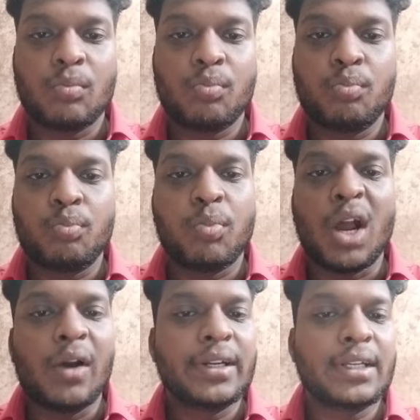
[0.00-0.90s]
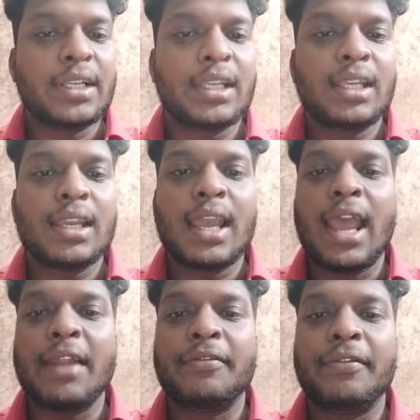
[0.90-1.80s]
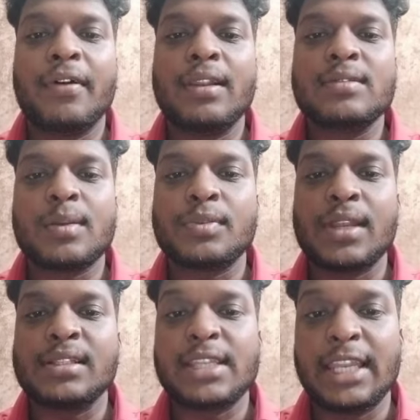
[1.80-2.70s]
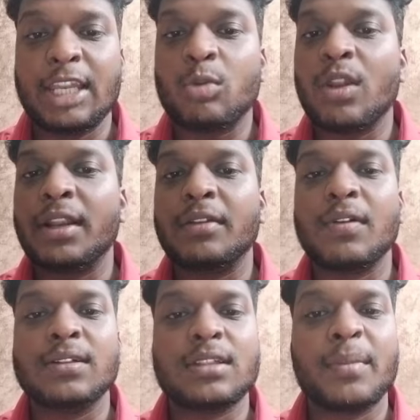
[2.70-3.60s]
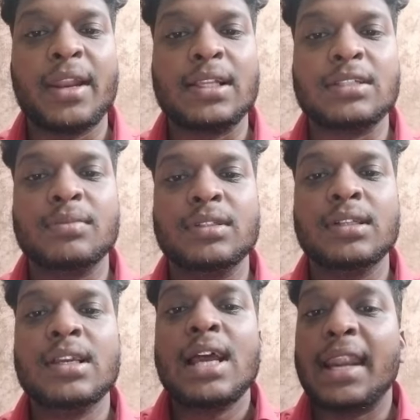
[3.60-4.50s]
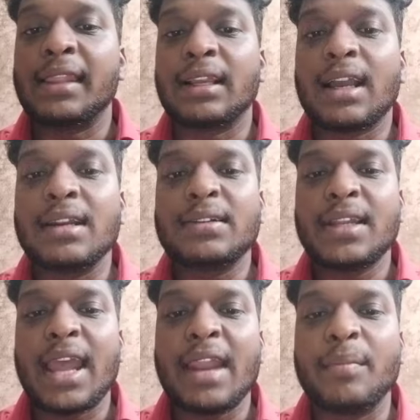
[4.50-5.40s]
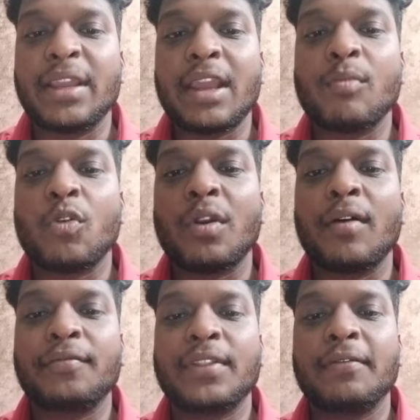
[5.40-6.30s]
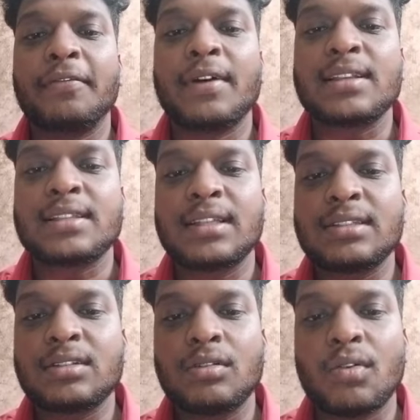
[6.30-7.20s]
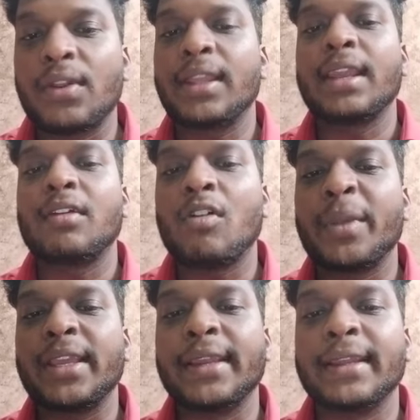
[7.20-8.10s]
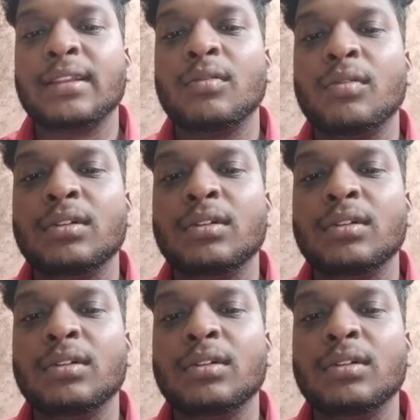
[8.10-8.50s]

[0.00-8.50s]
Poverty had fallen substantially, inequality was manageable, and the country had become one of the fastest growing economies in the world.